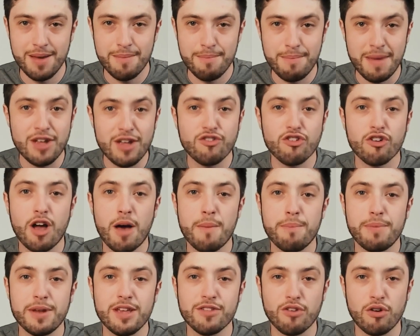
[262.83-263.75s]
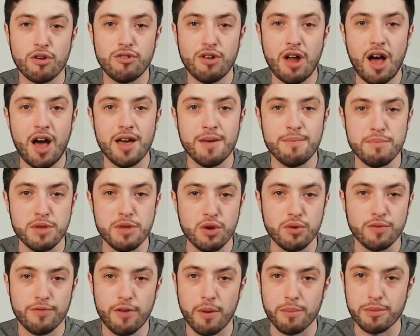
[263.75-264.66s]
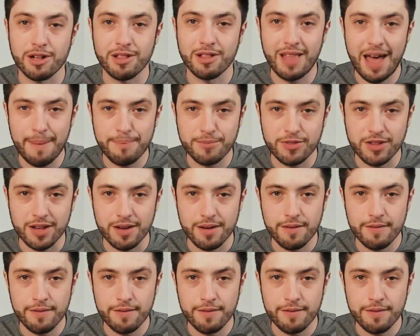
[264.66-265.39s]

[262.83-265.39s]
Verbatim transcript: major companies are not immune from collapsing.